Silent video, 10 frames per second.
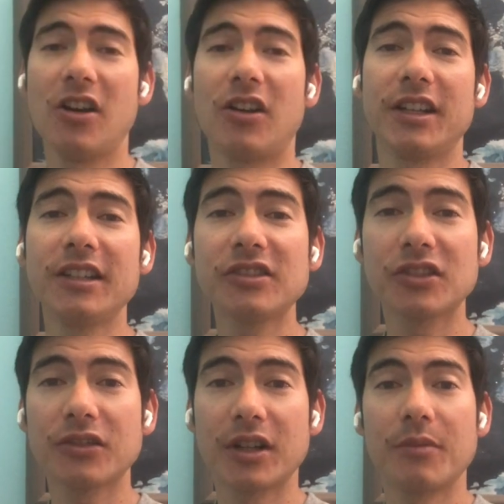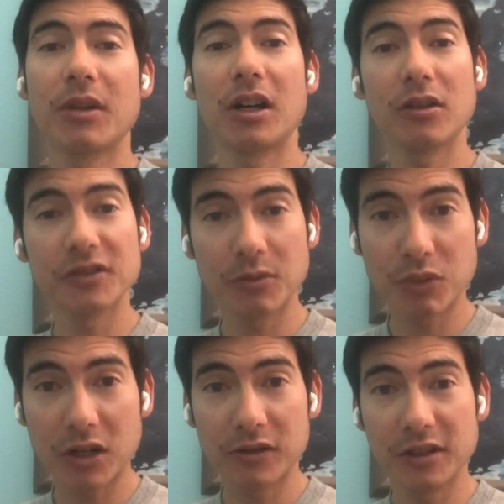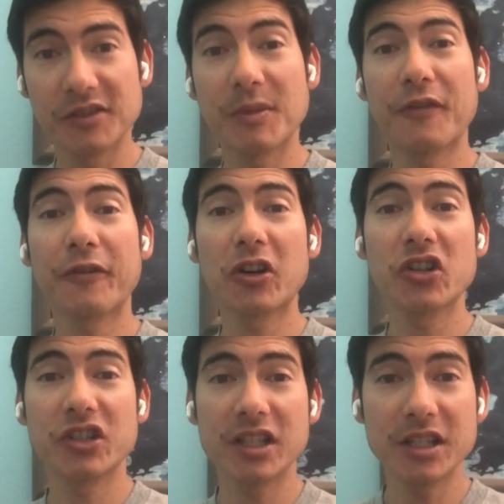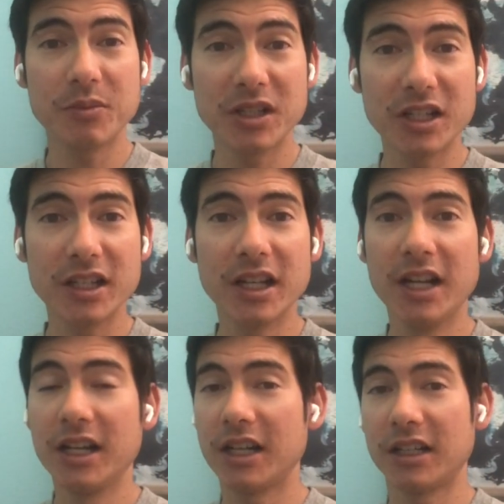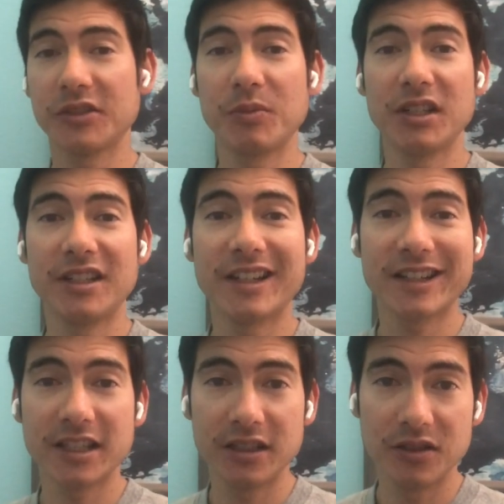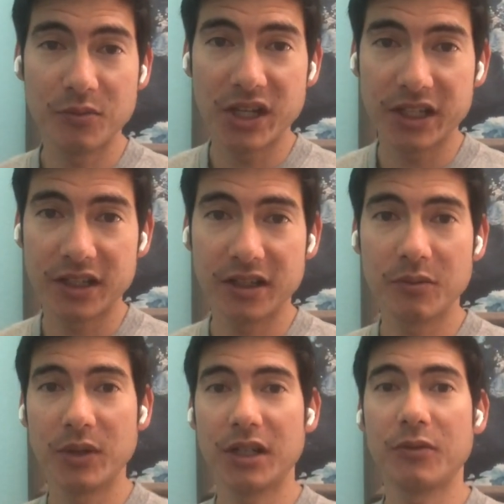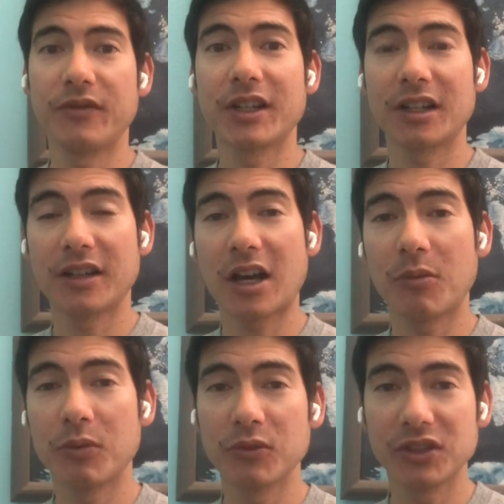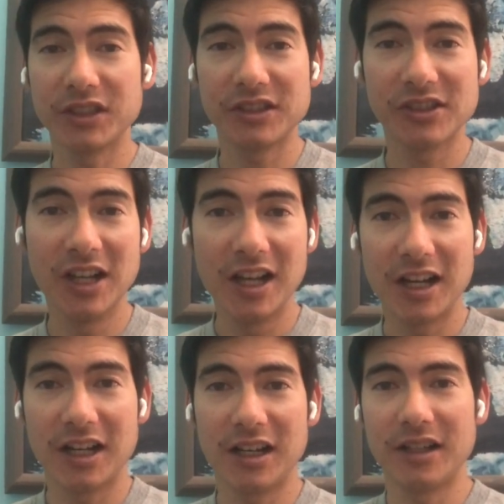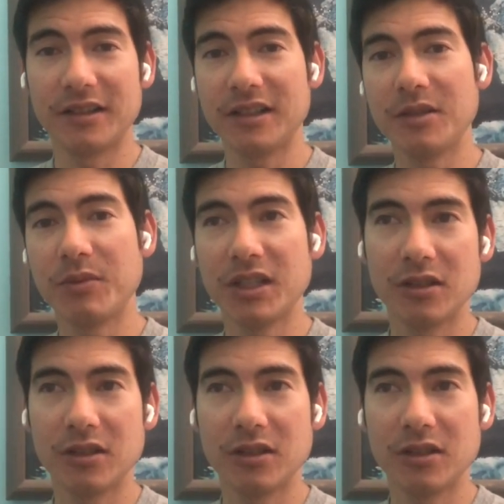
On Instagram, I also am proud to release my first EP. It's been a decade in the making, but we've got an album release EP.